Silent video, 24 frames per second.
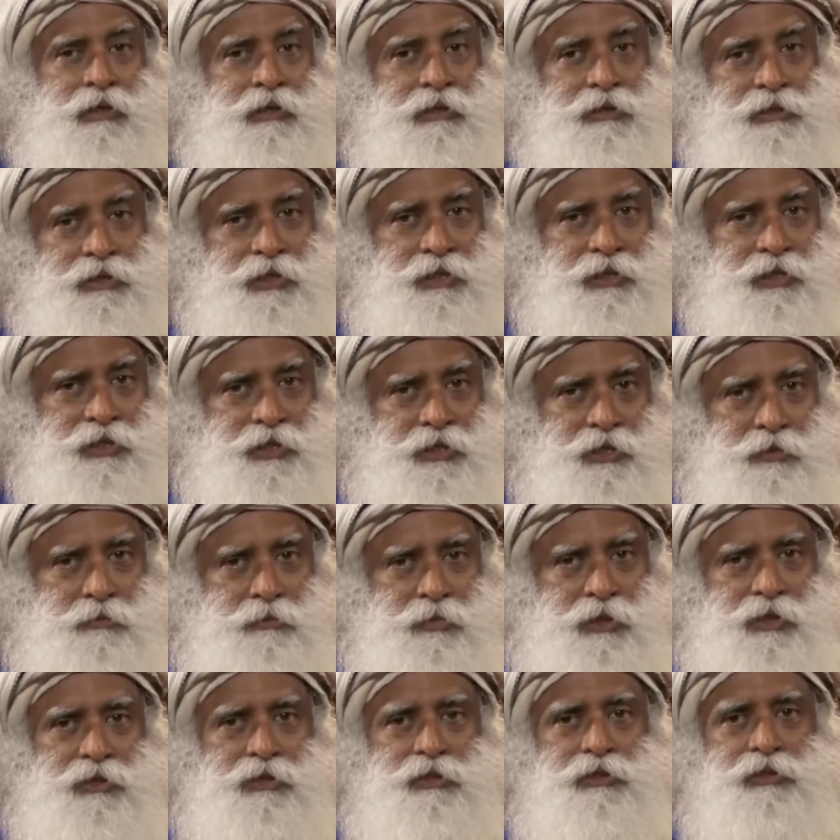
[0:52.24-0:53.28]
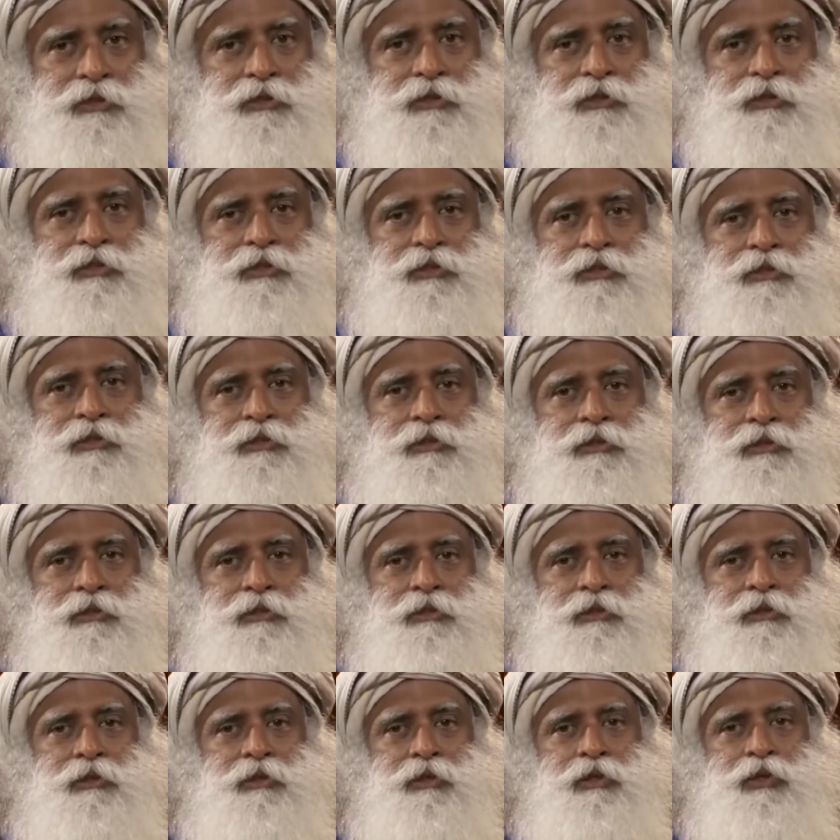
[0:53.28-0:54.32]
Integrity means
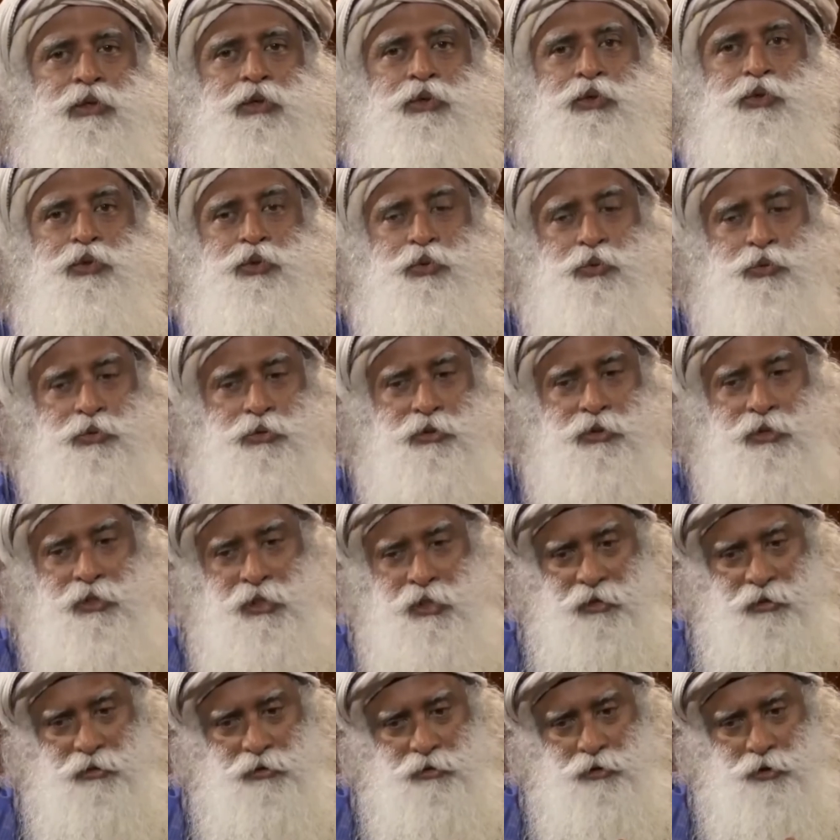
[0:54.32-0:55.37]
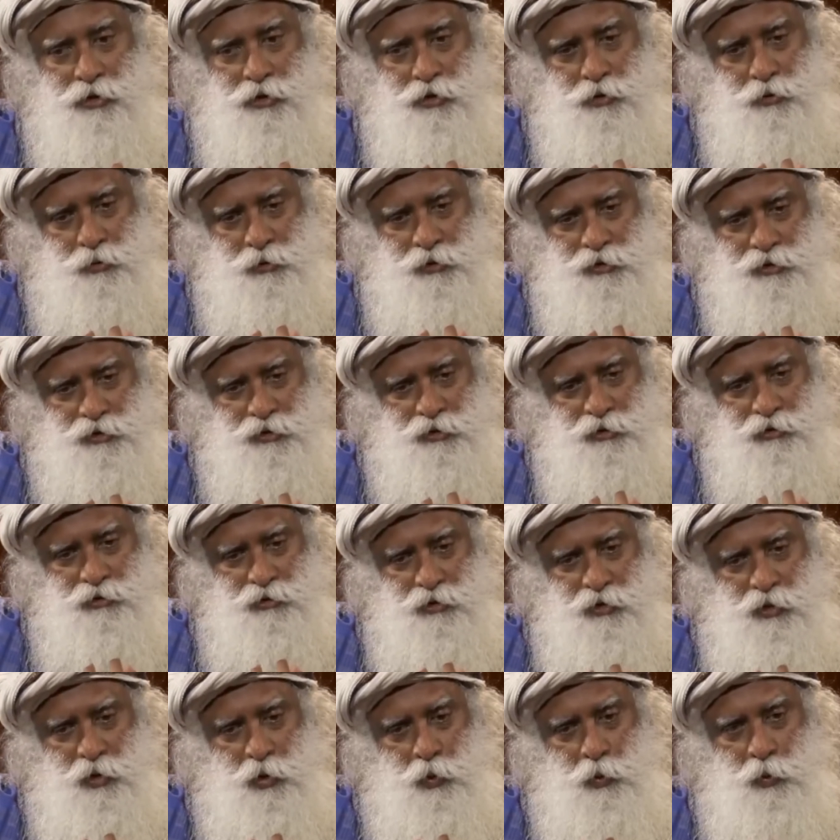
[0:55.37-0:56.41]
you create a situation
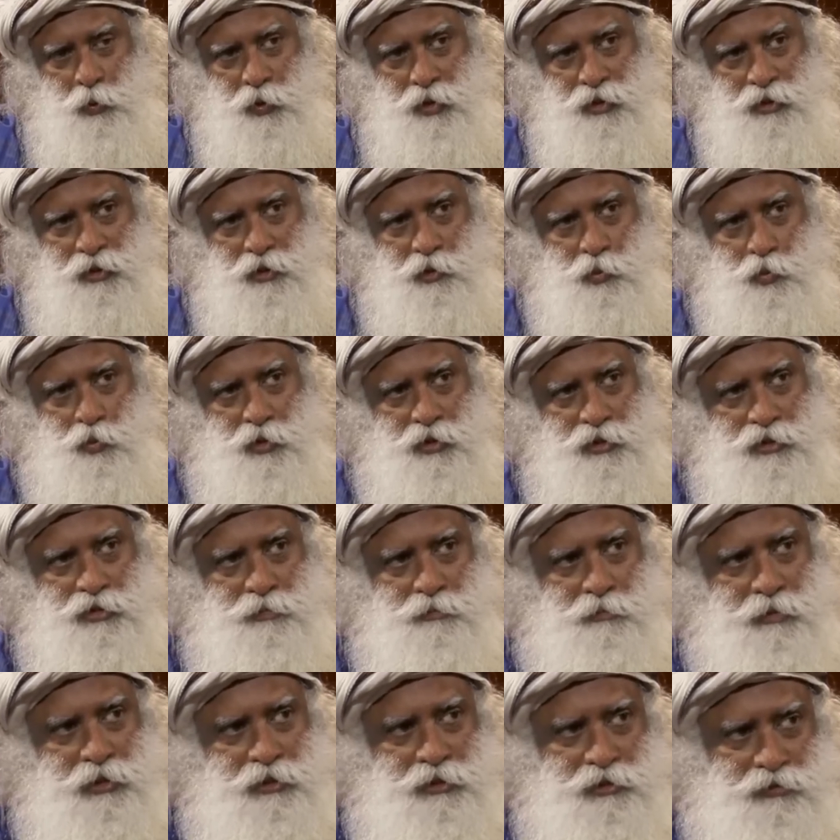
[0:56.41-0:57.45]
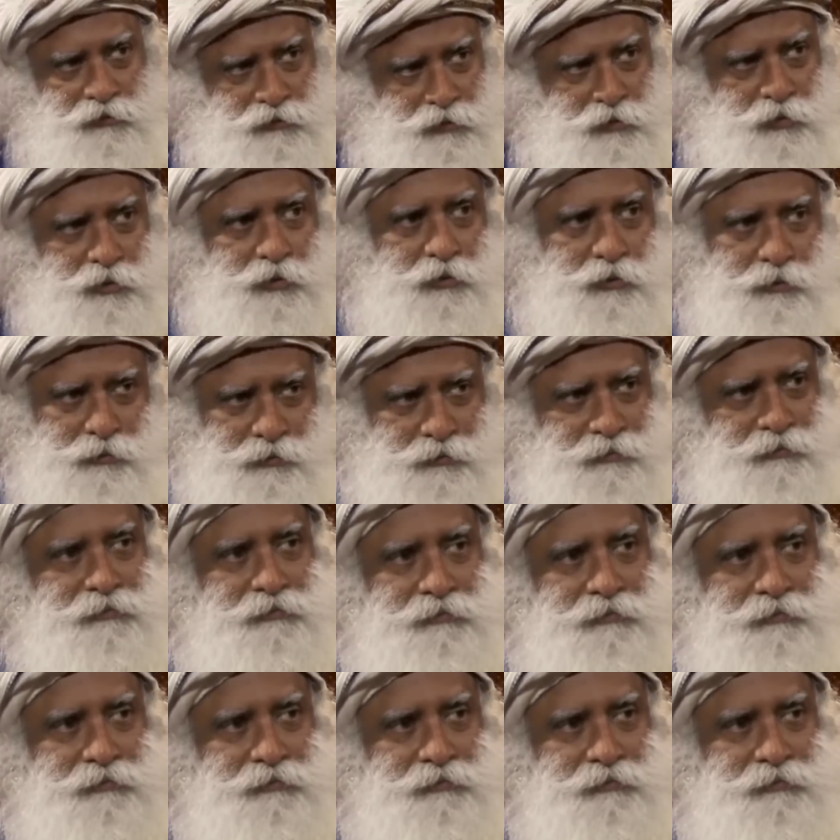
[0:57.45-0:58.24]
where it works best for you.